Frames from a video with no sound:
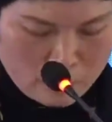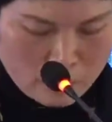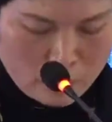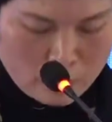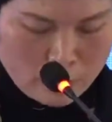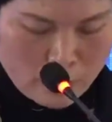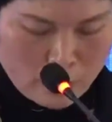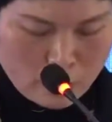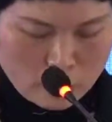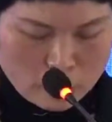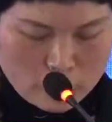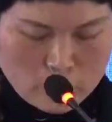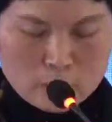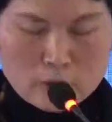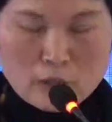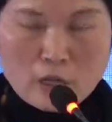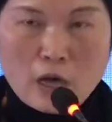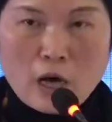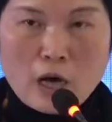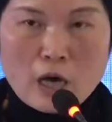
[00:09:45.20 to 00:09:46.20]

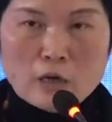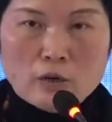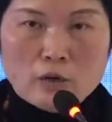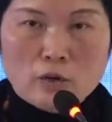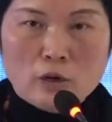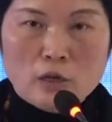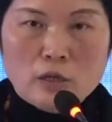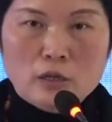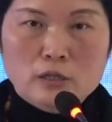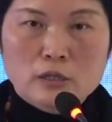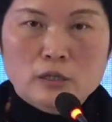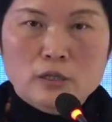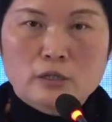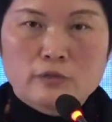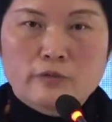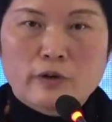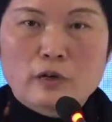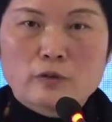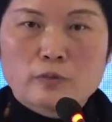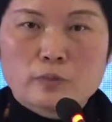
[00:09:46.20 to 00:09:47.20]
promote the high-quality
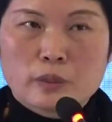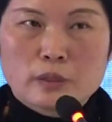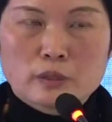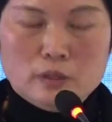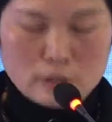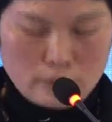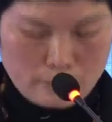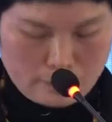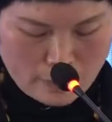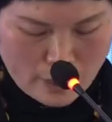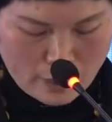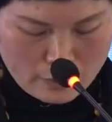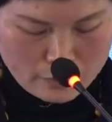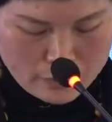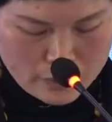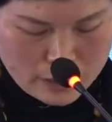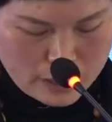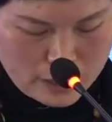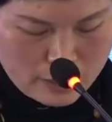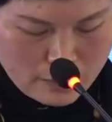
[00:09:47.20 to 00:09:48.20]
development of
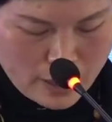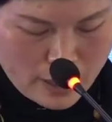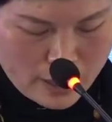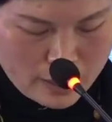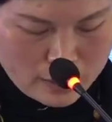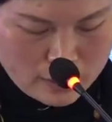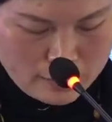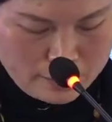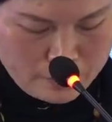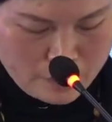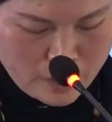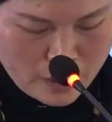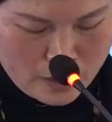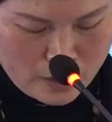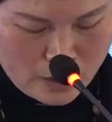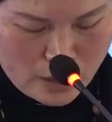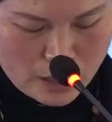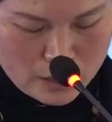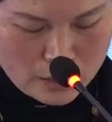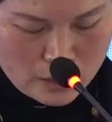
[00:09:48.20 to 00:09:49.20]
CPEC,
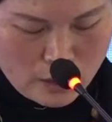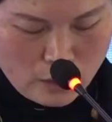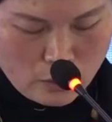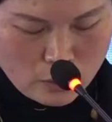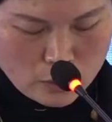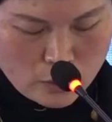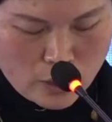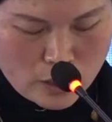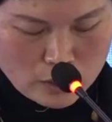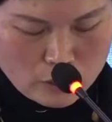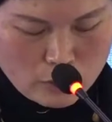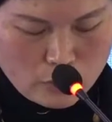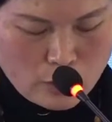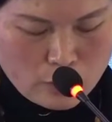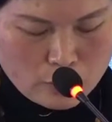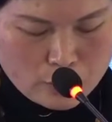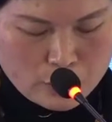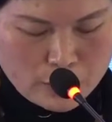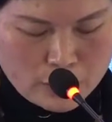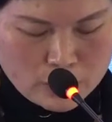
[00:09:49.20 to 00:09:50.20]
and all-round
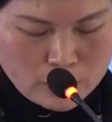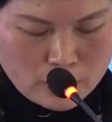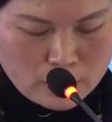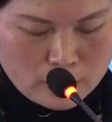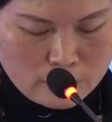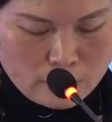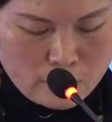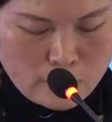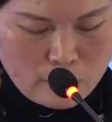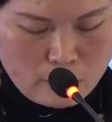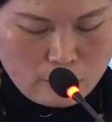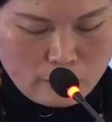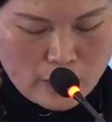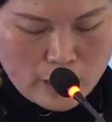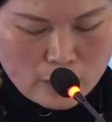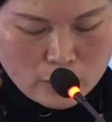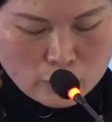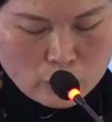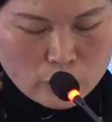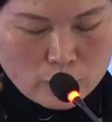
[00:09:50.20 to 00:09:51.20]
cooperation in
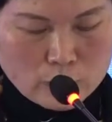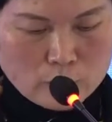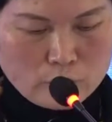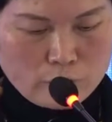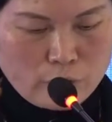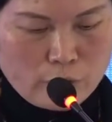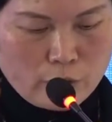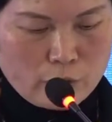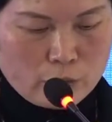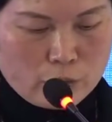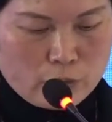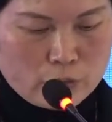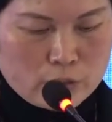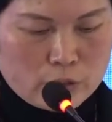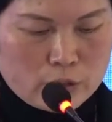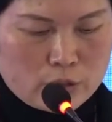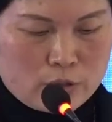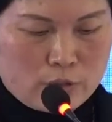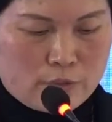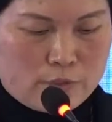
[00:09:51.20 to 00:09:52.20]
various
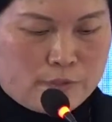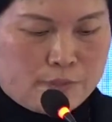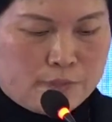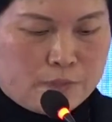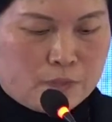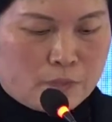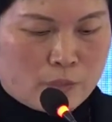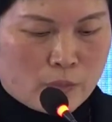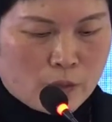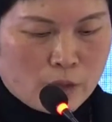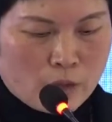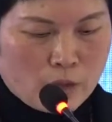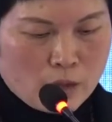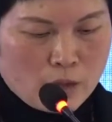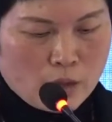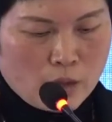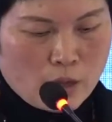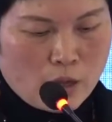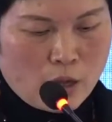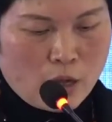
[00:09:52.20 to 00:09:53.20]
fields.
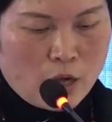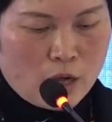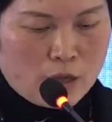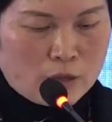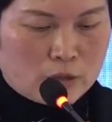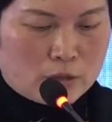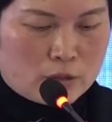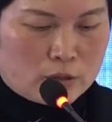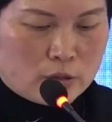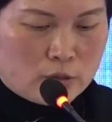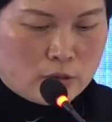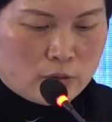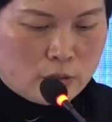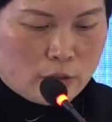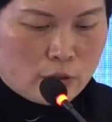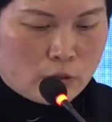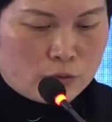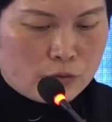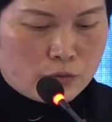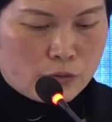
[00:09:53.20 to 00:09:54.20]
and
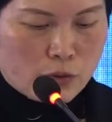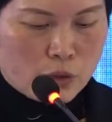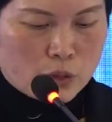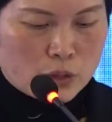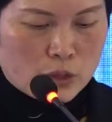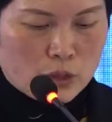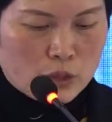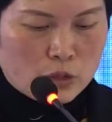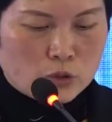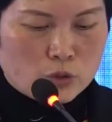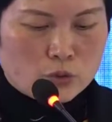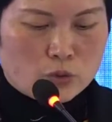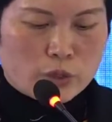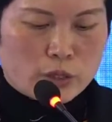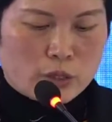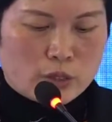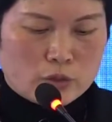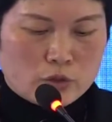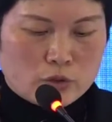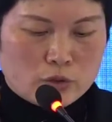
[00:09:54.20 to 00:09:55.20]
will further
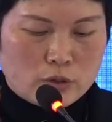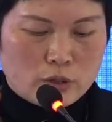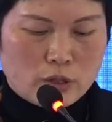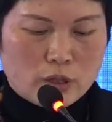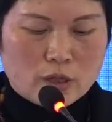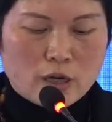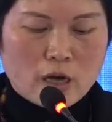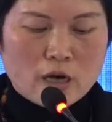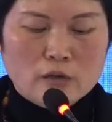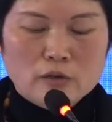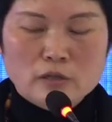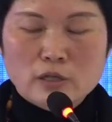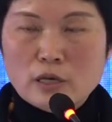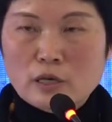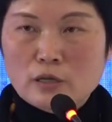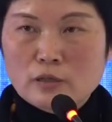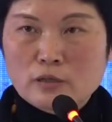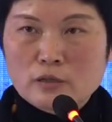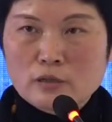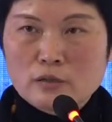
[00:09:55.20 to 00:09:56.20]
enrich the
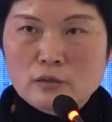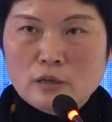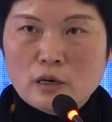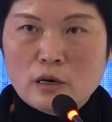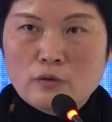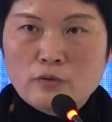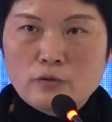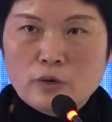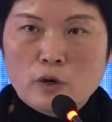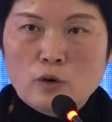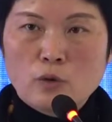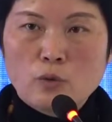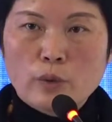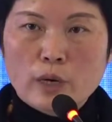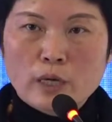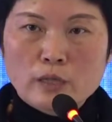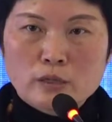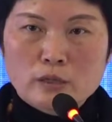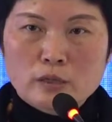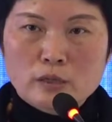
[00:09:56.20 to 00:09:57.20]
content of
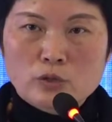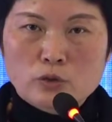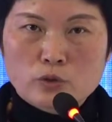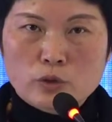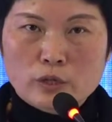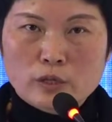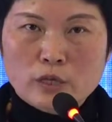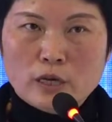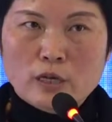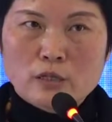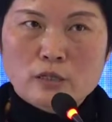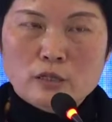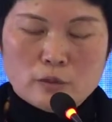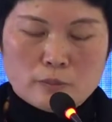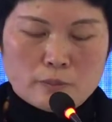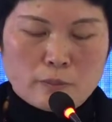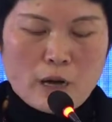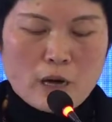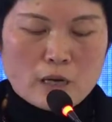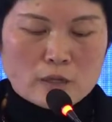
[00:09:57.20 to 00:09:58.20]
all-weather
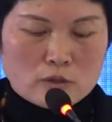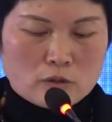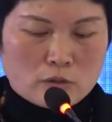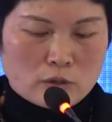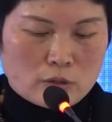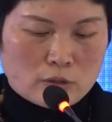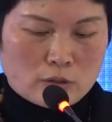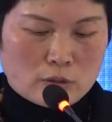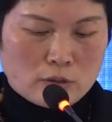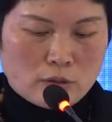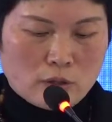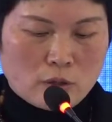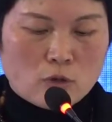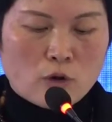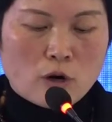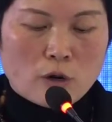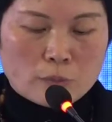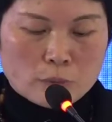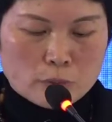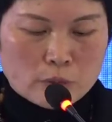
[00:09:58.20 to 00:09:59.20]
strategic
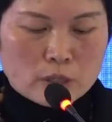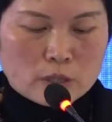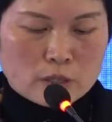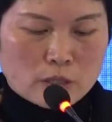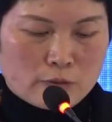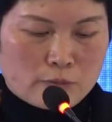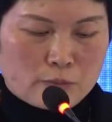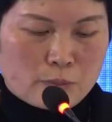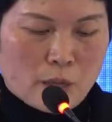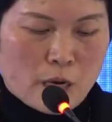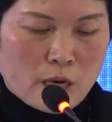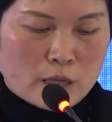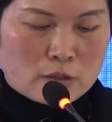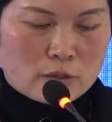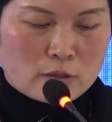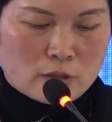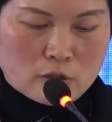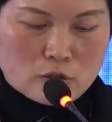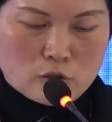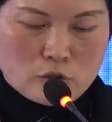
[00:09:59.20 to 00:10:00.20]
cooperative
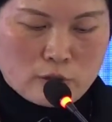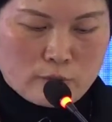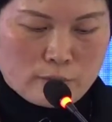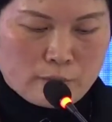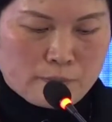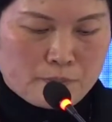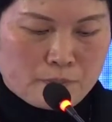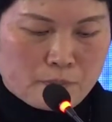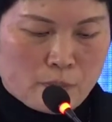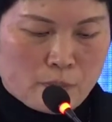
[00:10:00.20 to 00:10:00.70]
partnership.